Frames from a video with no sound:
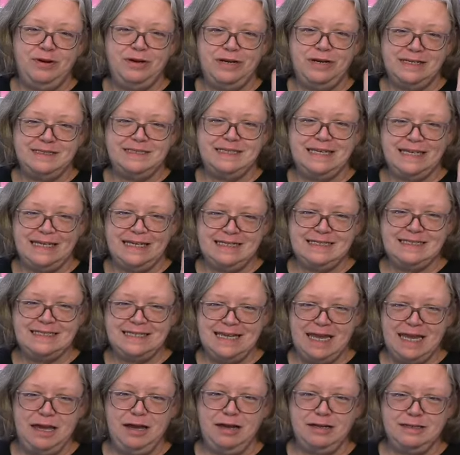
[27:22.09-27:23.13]
it is going to
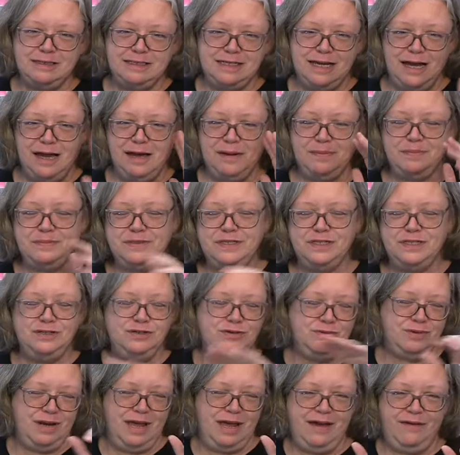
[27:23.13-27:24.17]
stay on top, so you
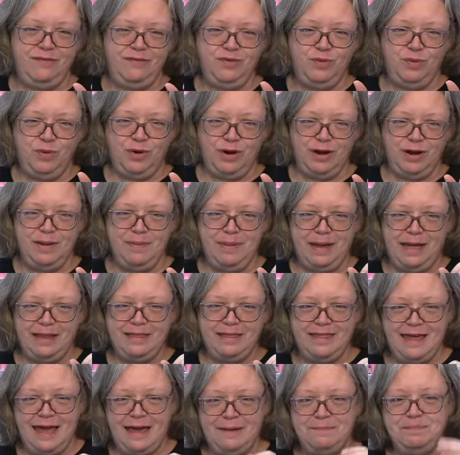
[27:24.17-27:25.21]
don't have to worry
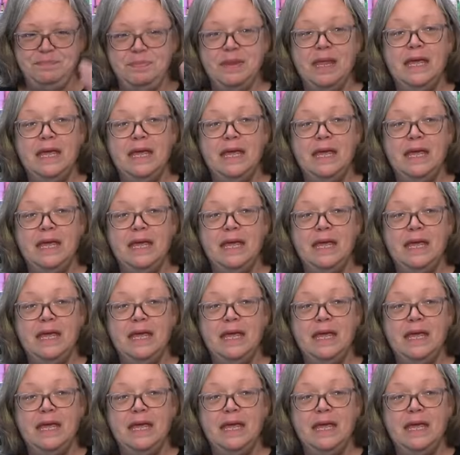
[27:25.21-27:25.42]
about that.